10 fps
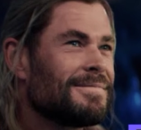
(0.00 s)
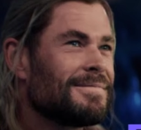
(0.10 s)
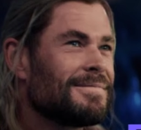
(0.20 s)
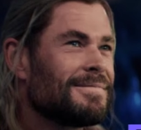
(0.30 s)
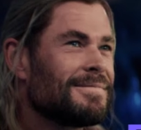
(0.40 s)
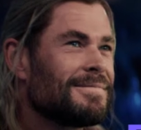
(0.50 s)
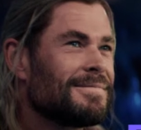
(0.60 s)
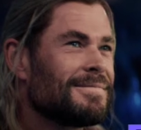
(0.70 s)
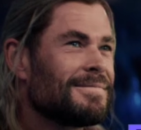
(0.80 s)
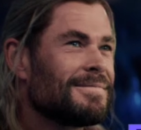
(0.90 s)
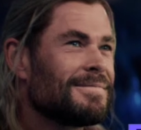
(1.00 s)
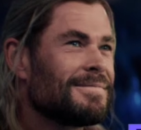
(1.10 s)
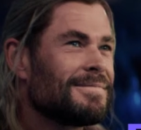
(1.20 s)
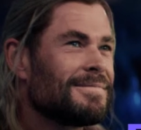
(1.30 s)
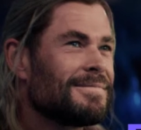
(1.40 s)

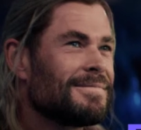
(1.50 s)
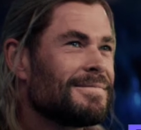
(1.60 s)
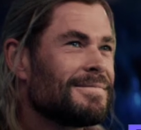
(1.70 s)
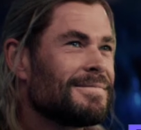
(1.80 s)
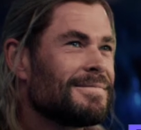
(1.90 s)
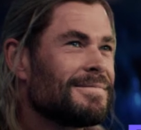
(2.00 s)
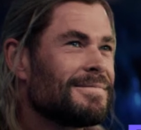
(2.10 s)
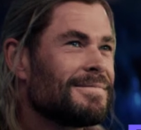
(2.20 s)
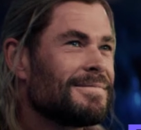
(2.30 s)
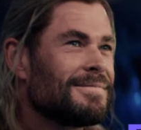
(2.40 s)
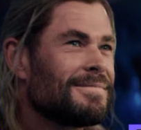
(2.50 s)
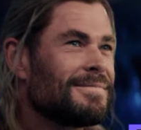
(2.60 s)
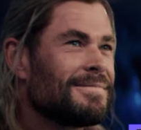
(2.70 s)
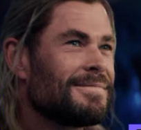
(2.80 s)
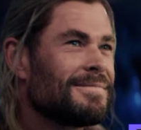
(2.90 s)

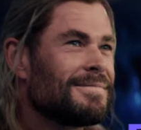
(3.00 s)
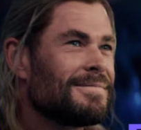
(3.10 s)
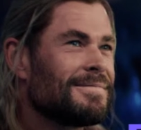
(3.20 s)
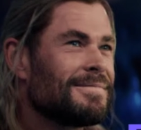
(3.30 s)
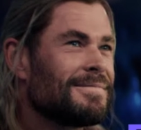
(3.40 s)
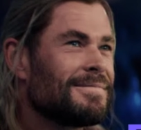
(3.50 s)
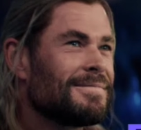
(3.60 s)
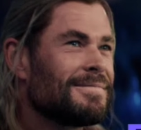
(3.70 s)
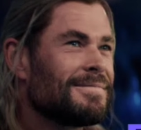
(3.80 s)
The person shown says nothing.